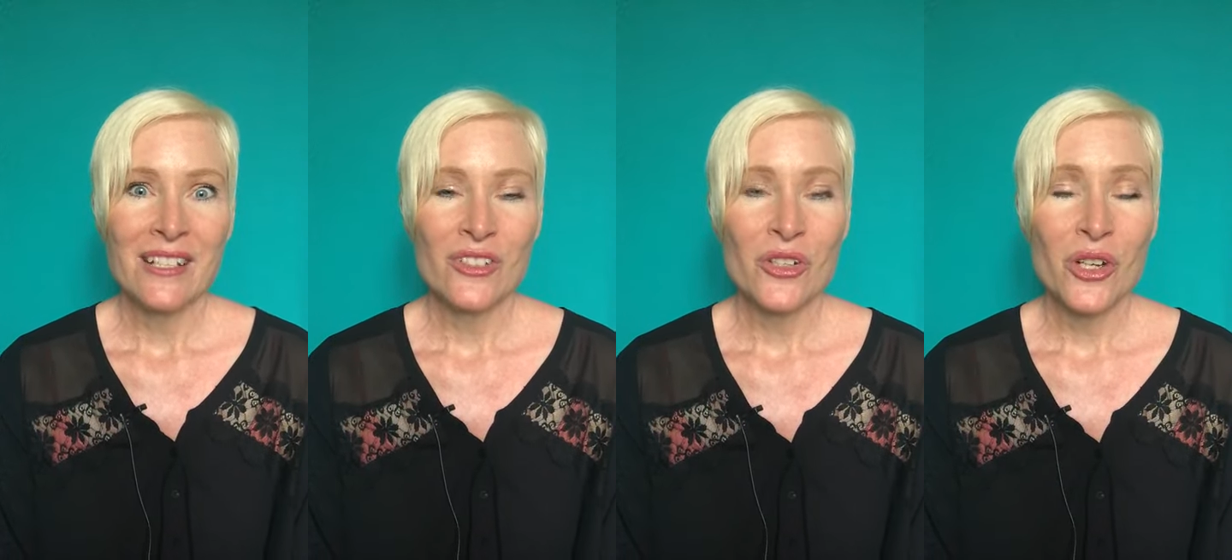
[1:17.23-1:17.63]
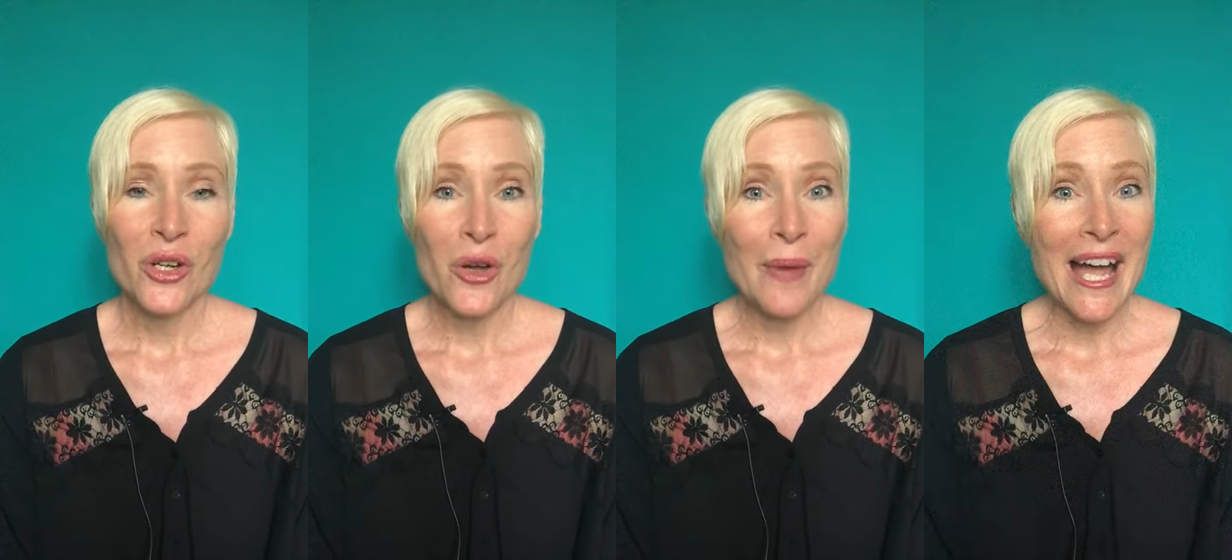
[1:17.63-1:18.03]
So you
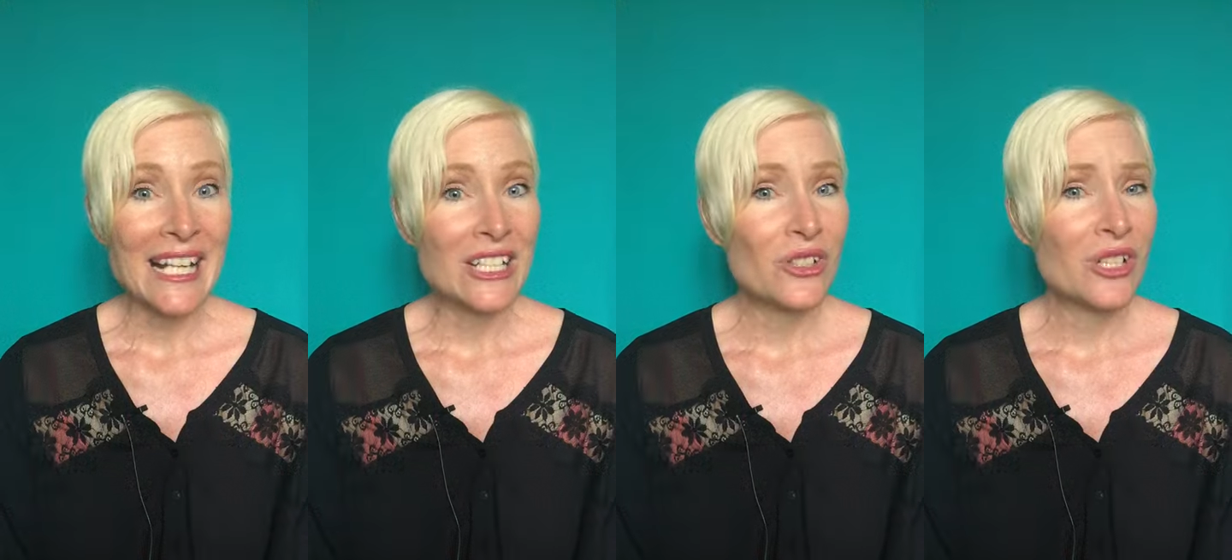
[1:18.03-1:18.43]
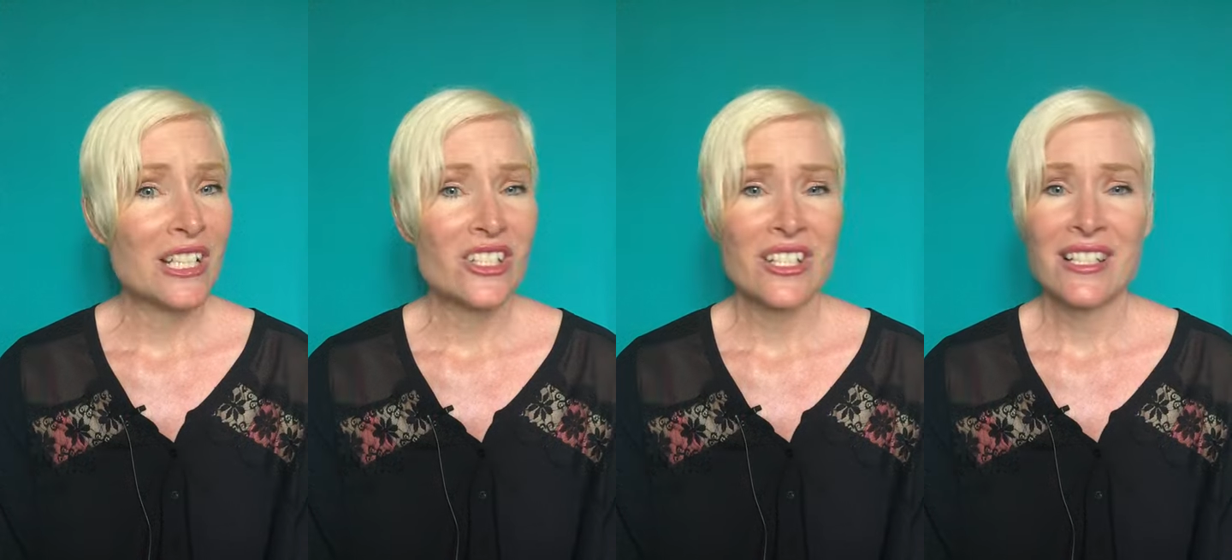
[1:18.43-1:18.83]
can go back and you
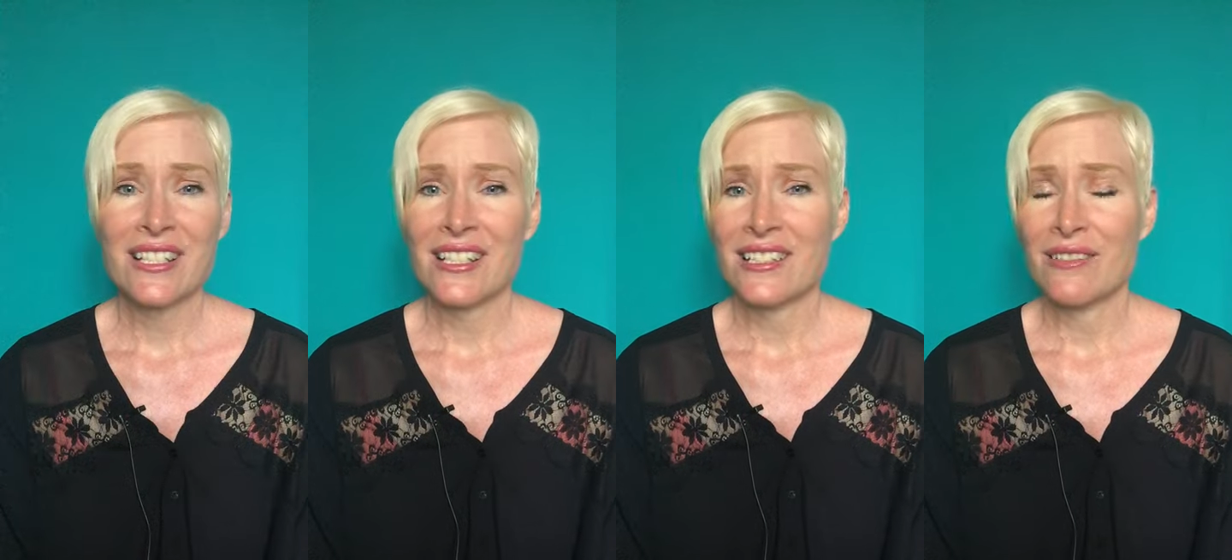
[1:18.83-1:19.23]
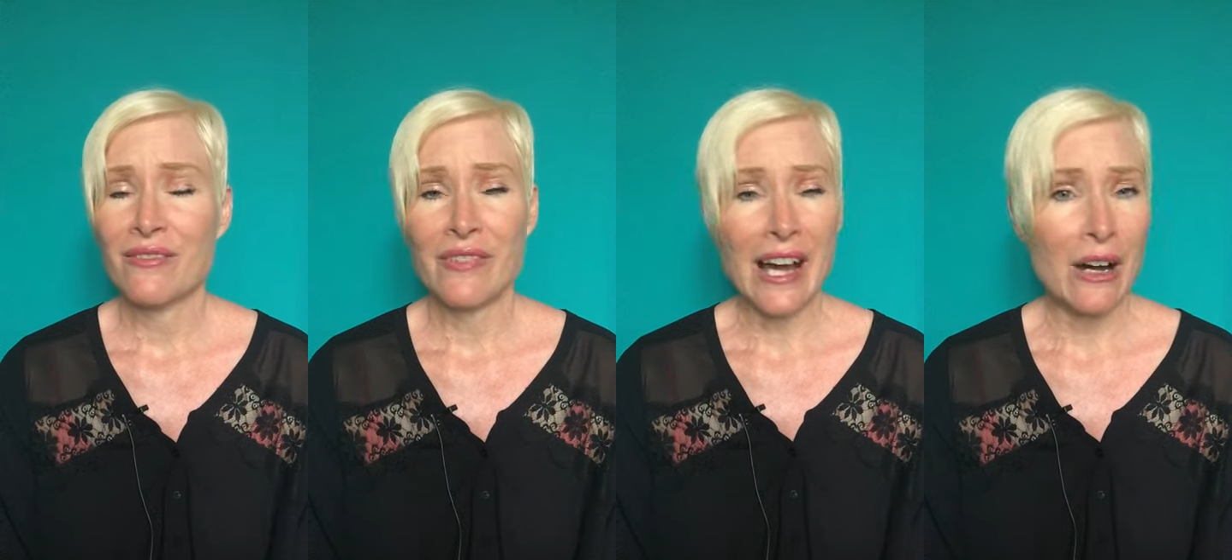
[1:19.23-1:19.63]
can just
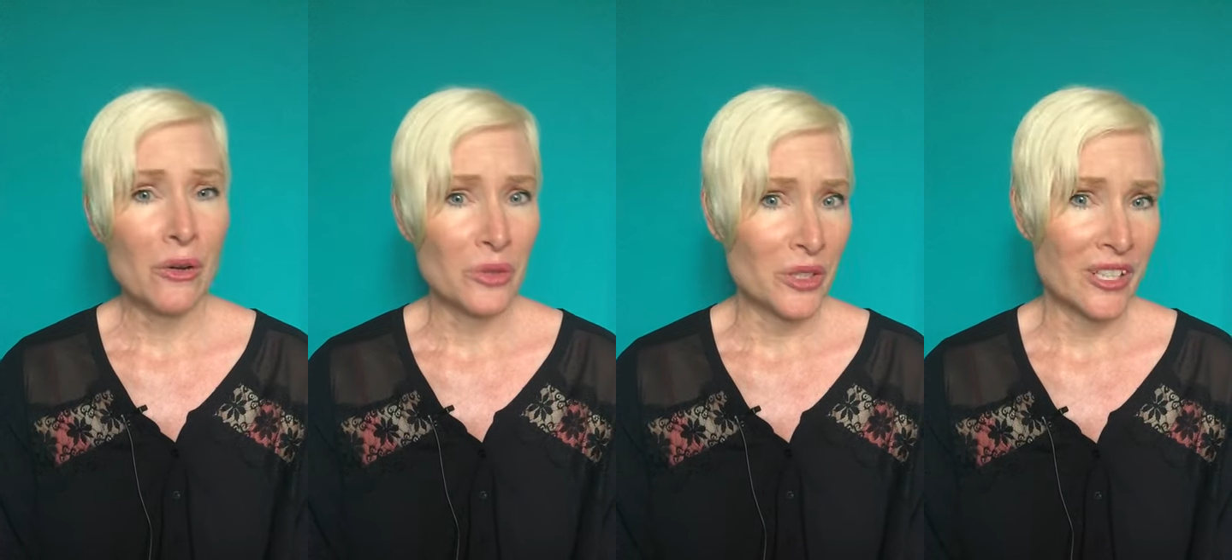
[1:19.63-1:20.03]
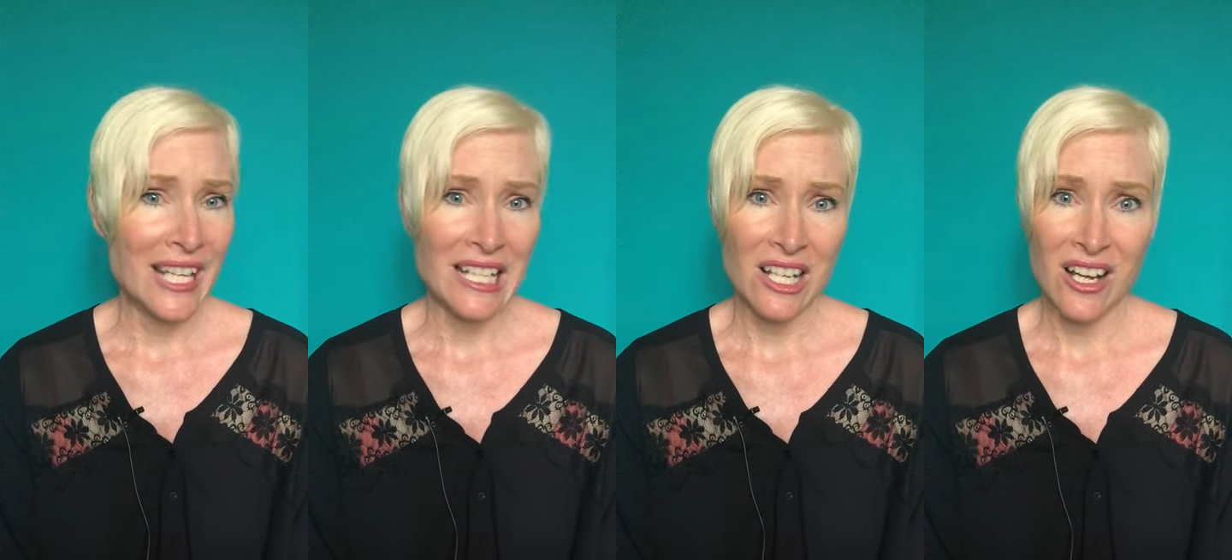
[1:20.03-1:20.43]
devour
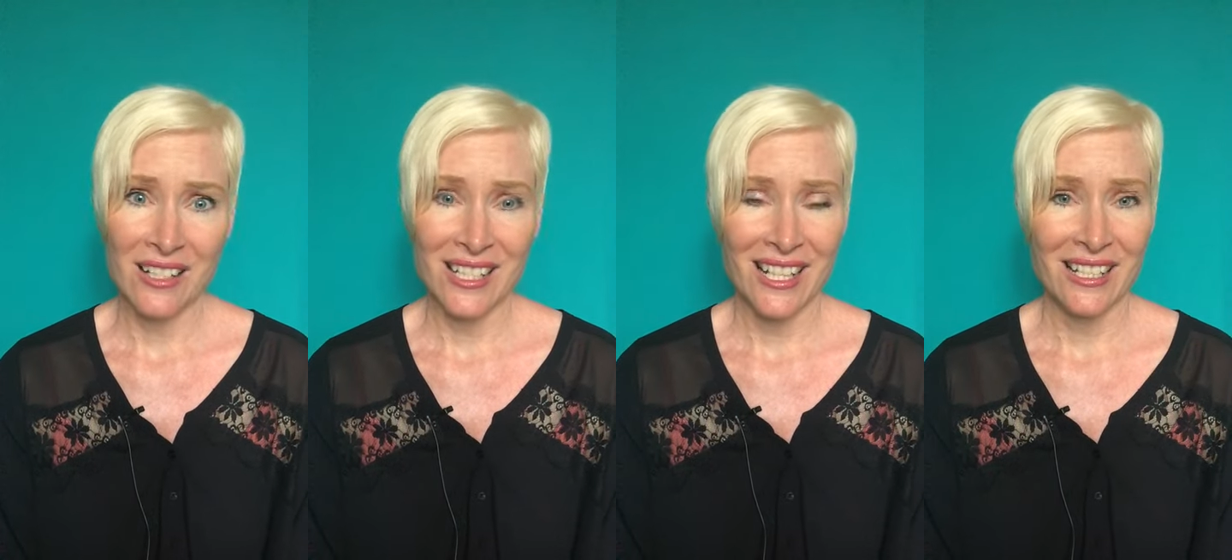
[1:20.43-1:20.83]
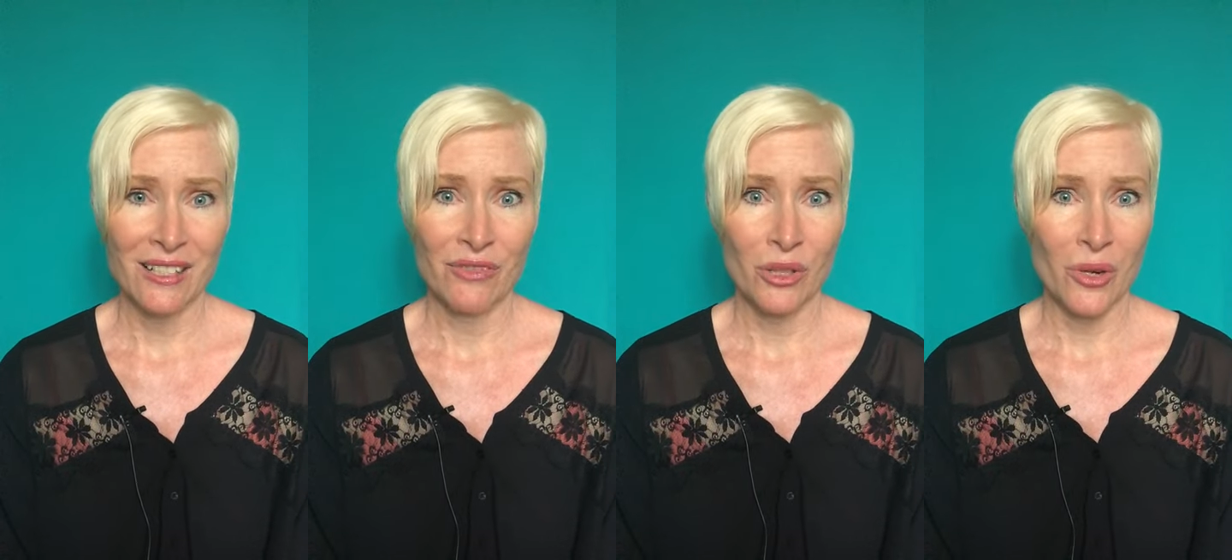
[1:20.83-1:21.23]
that content
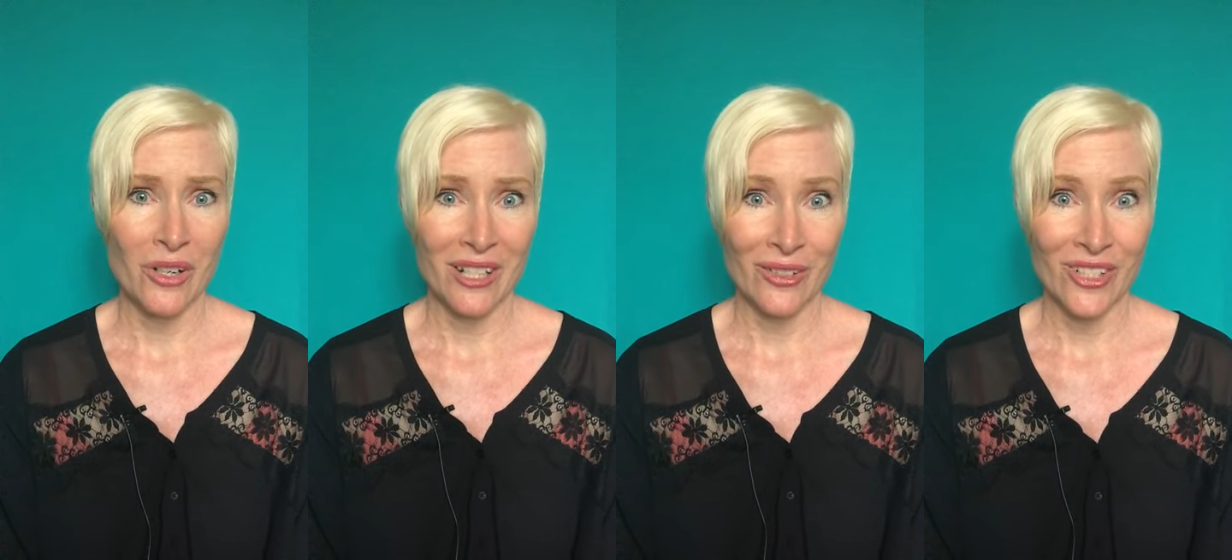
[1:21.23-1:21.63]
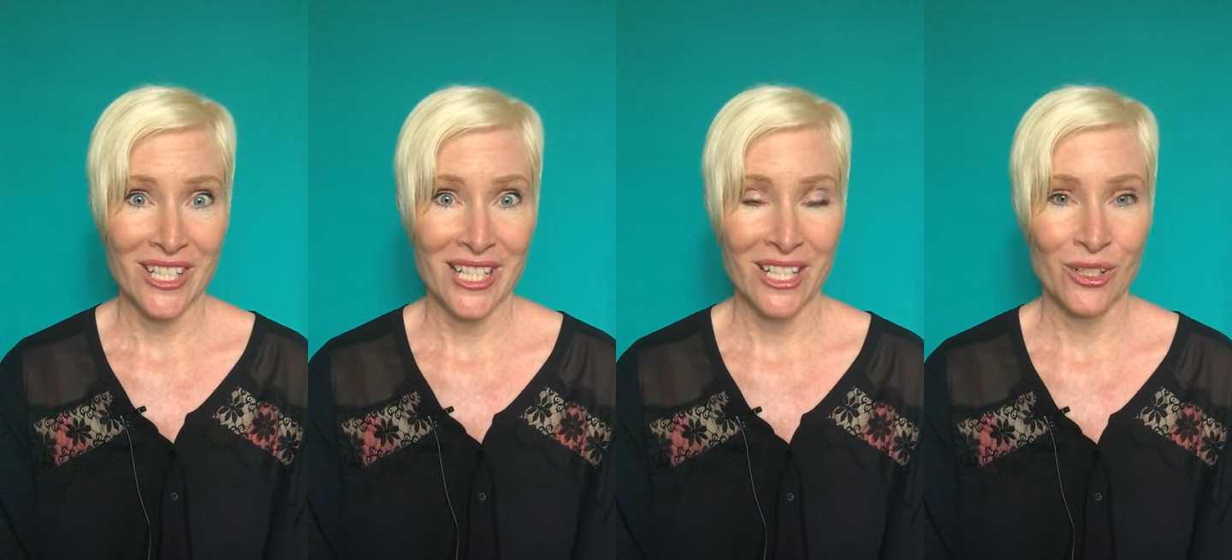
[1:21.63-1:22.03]
if you are
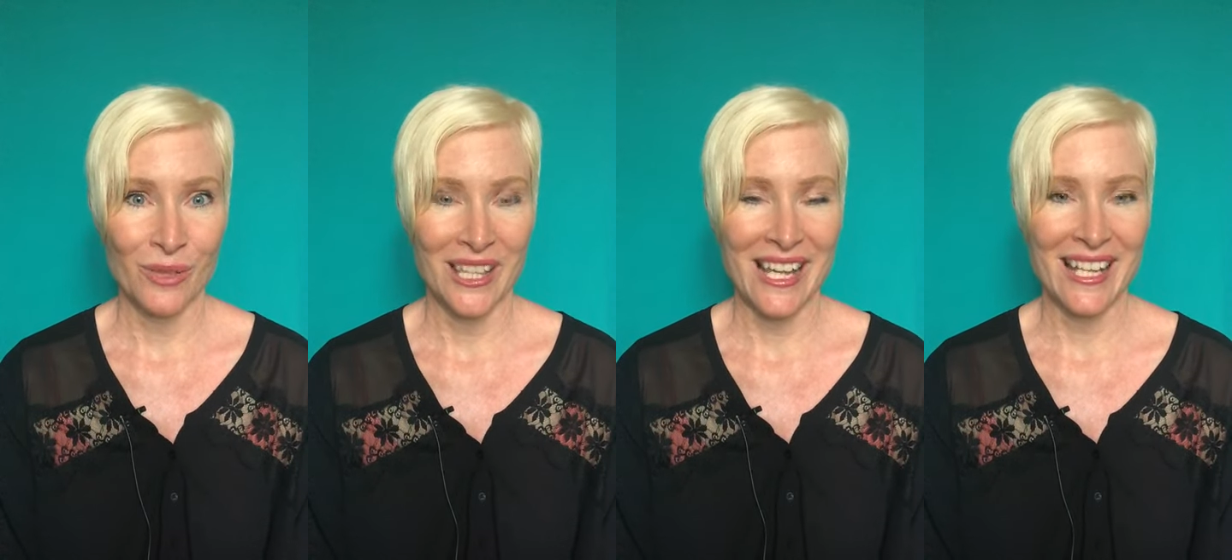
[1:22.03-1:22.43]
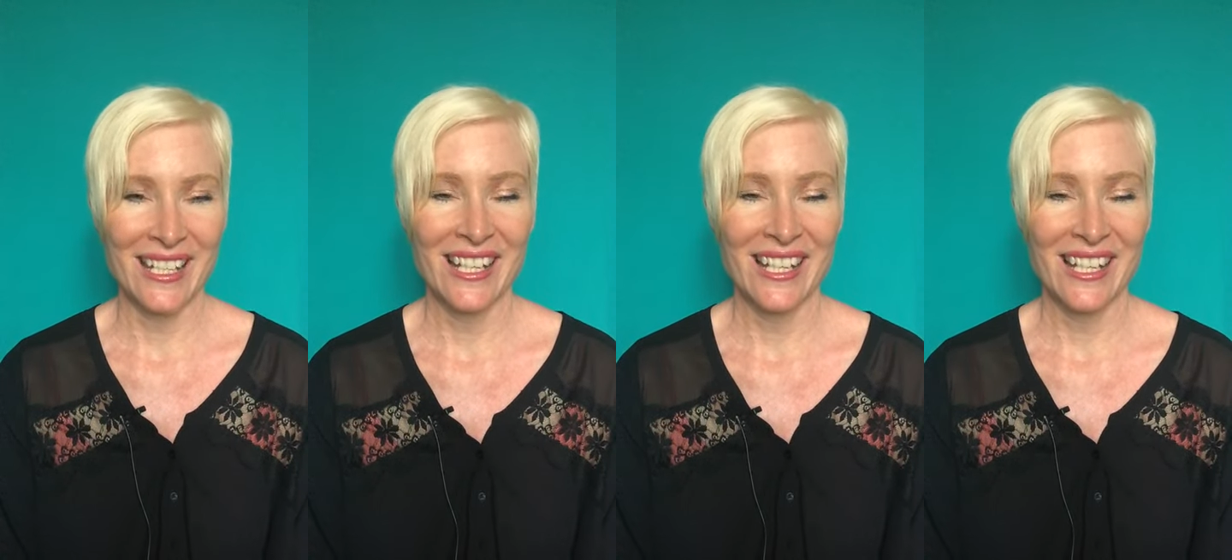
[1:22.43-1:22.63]
interested in doing that.